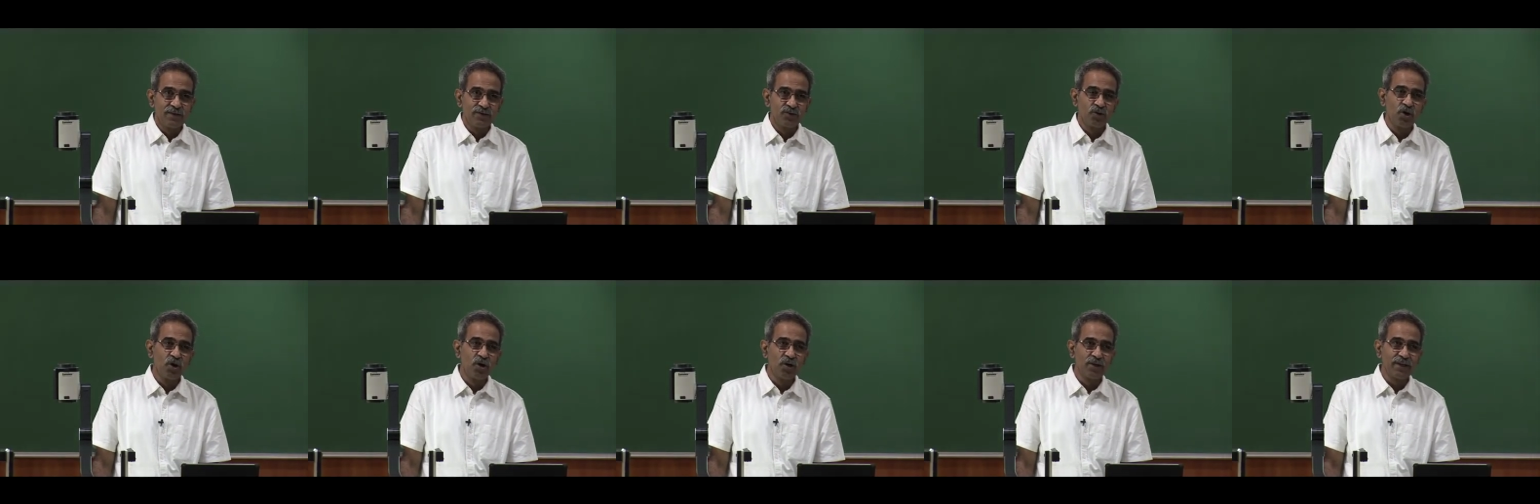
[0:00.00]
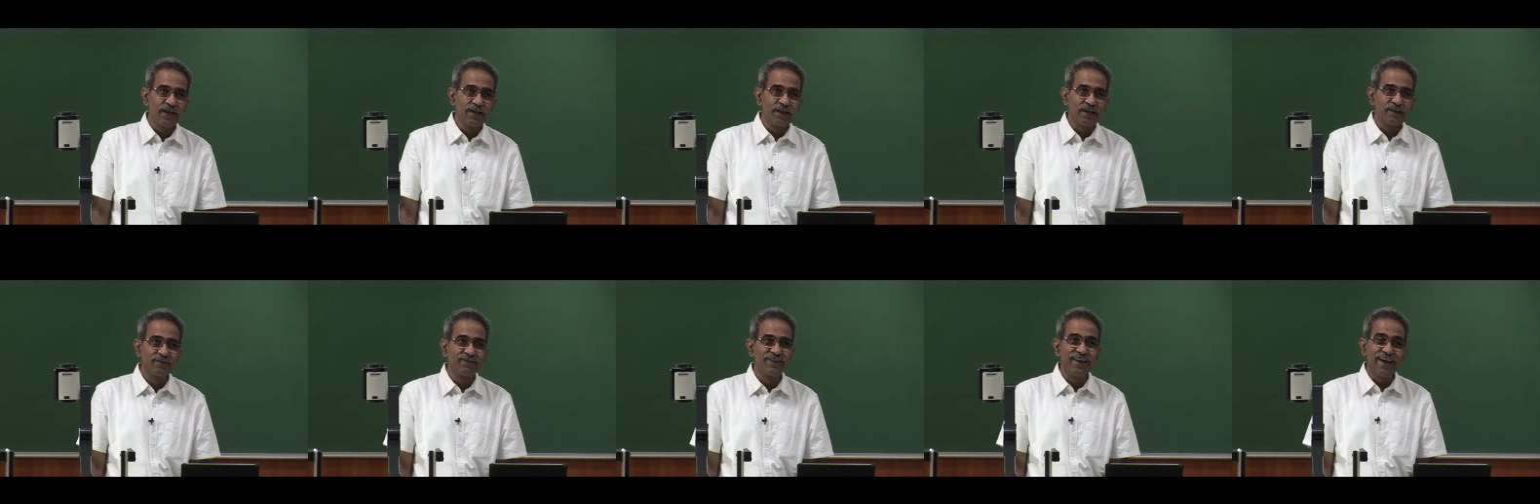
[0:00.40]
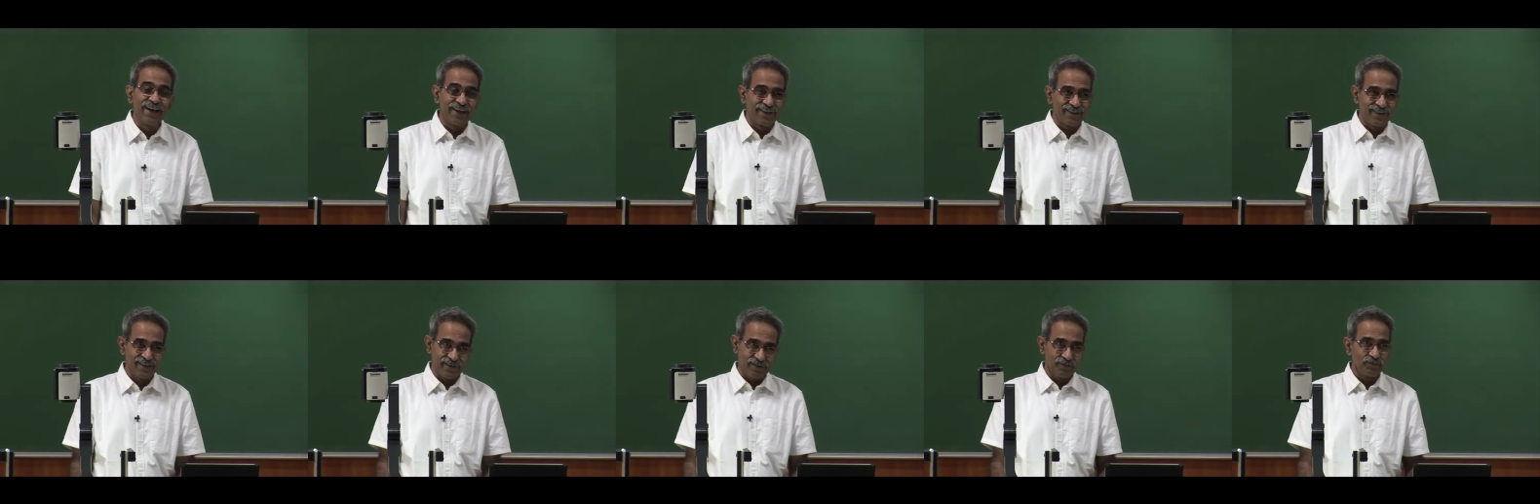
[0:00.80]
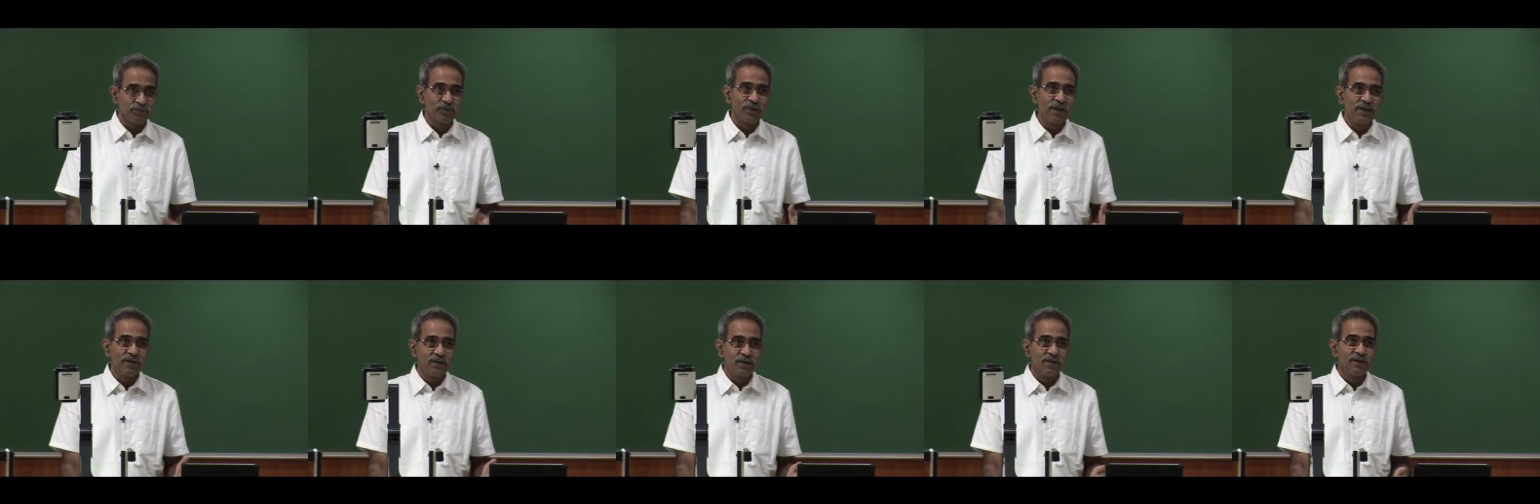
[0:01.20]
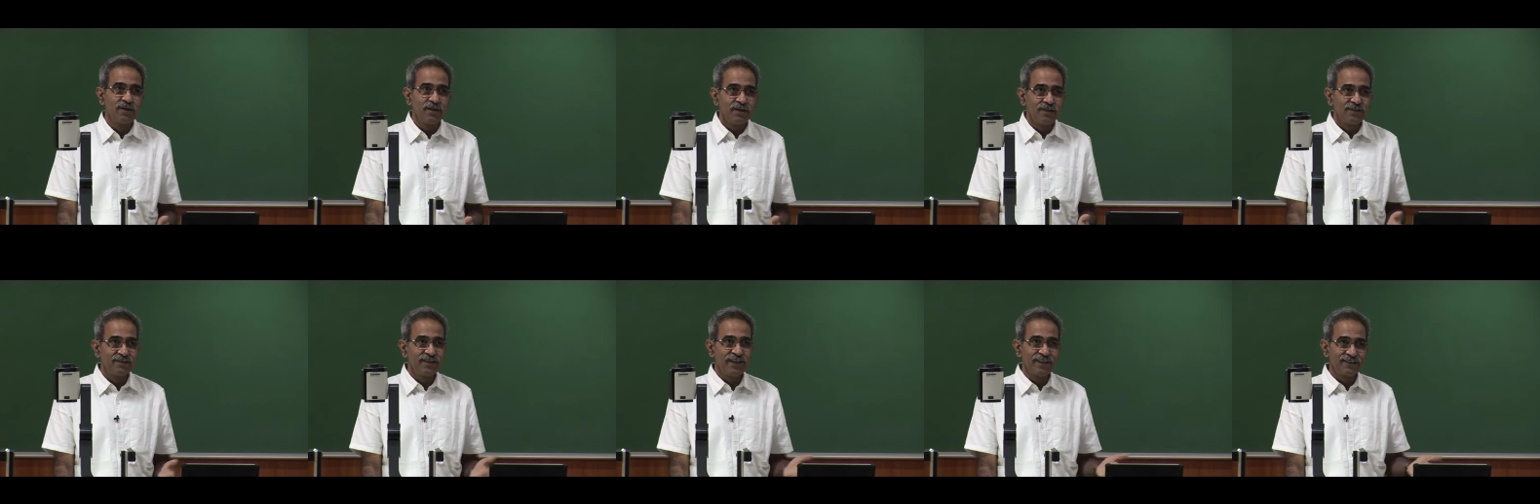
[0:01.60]
So, that is 6.
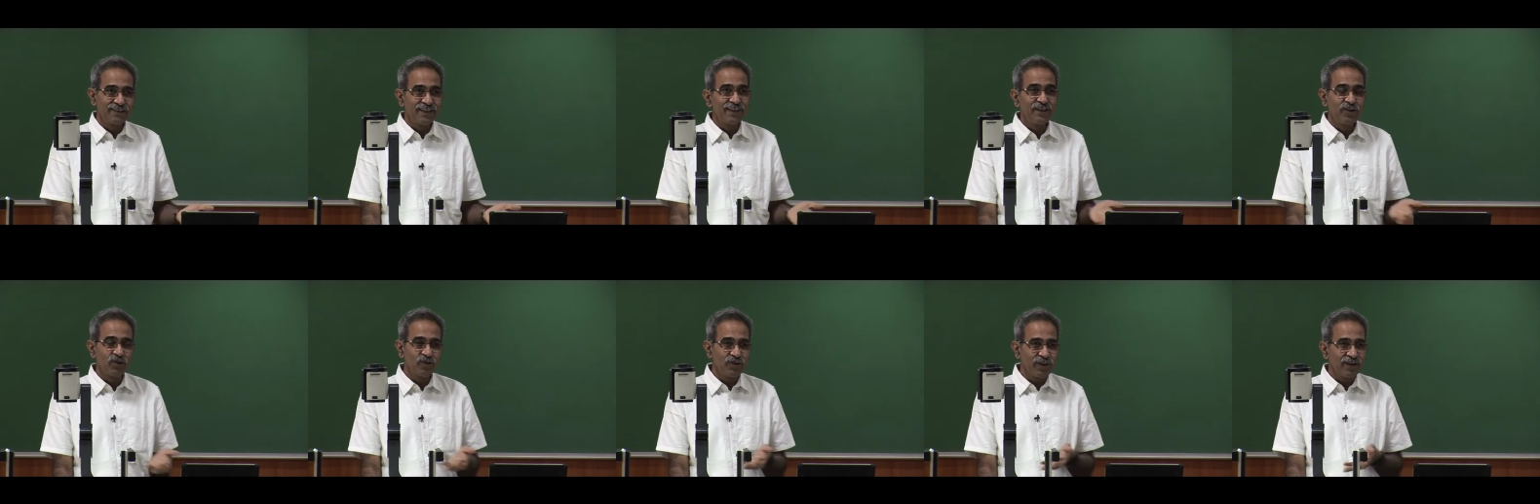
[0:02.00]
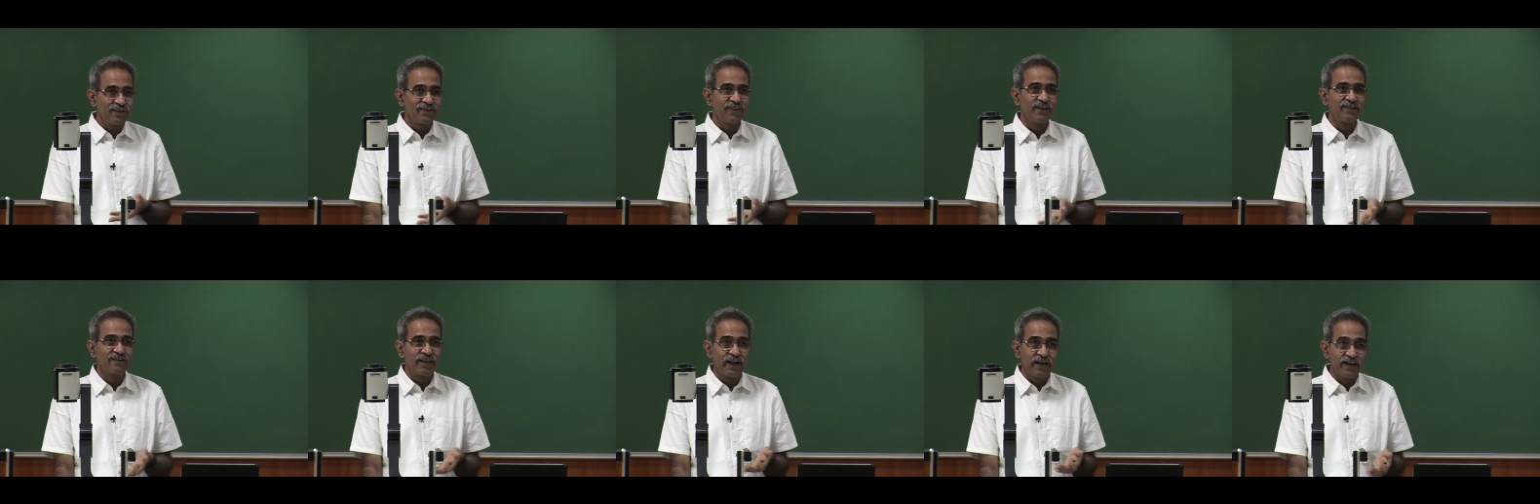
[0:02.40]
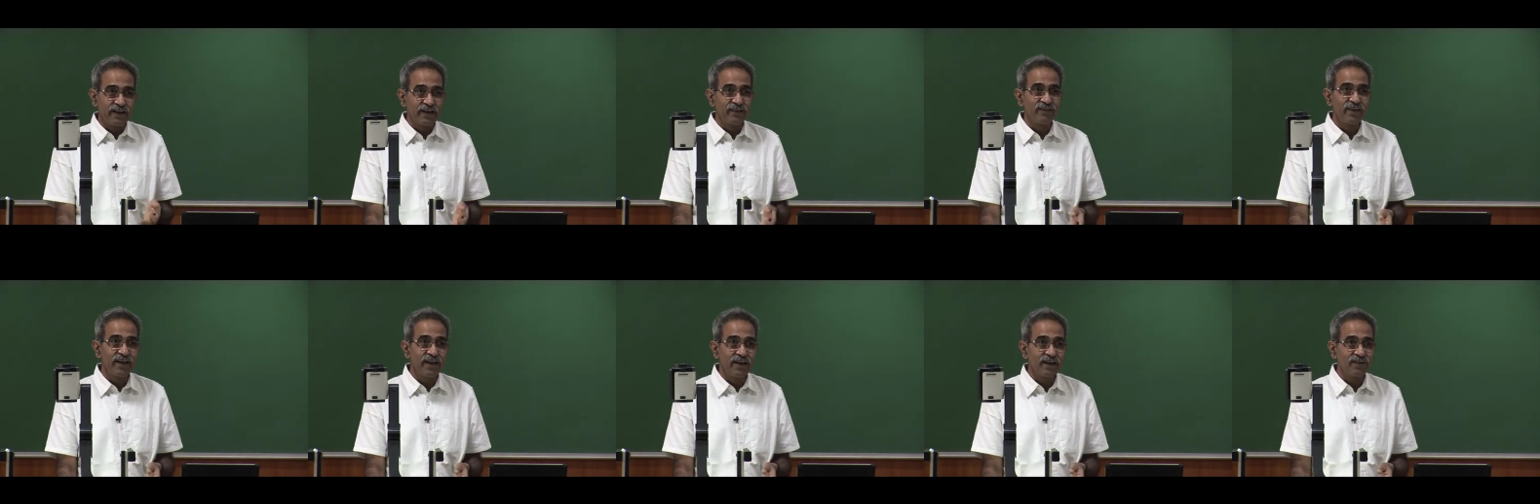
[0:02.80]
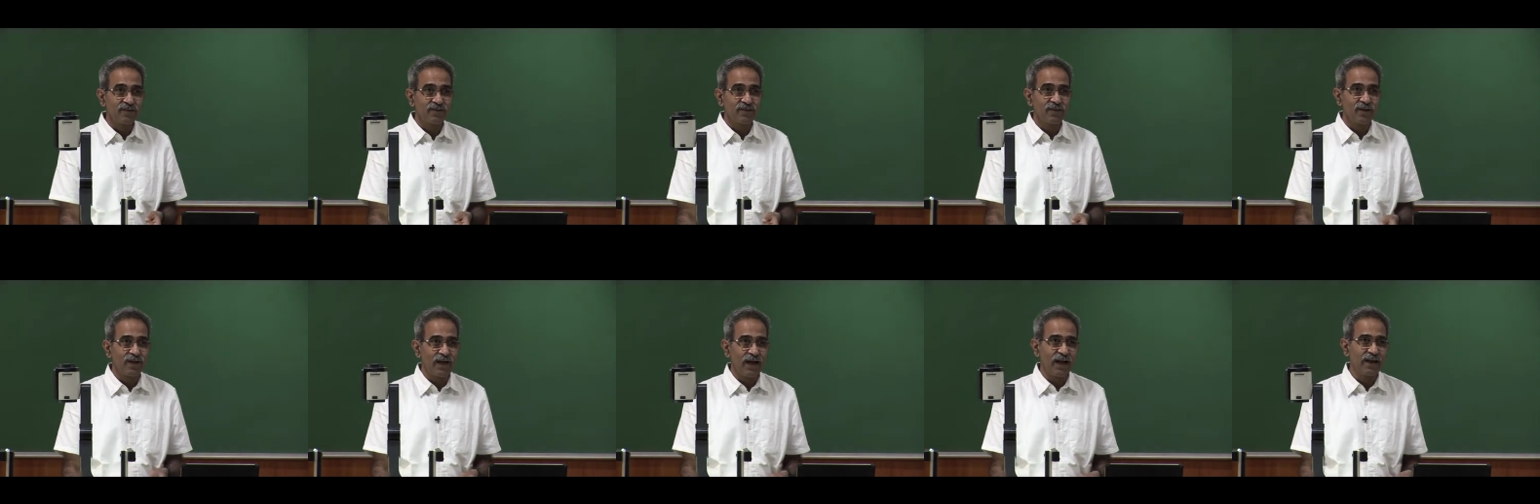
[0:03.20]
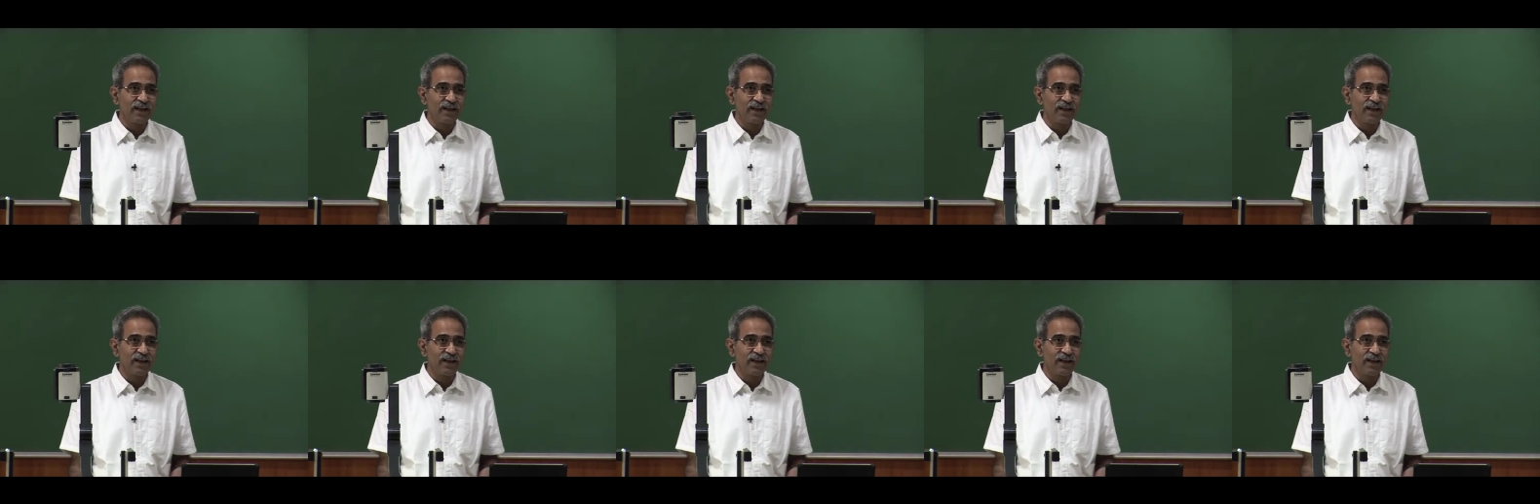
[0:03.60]
6 into 6 is 36,